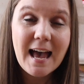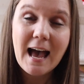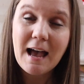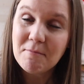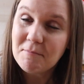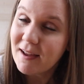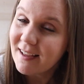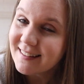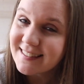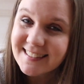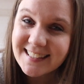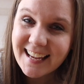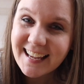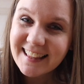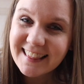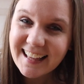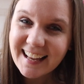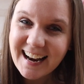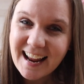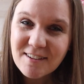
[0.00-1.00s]
I'm not
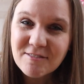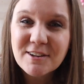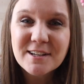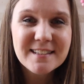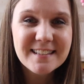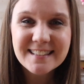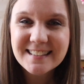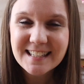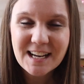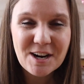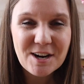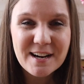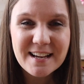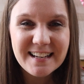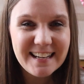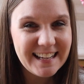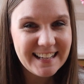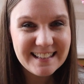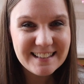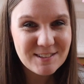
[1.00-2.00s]
saying that every
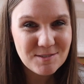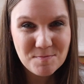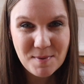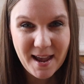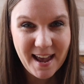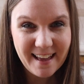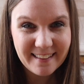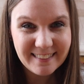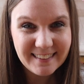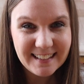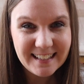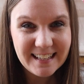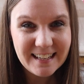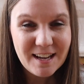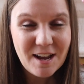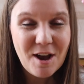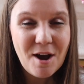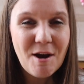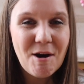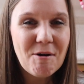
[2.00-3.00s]
cesarean ends
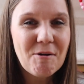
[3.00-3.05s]
badly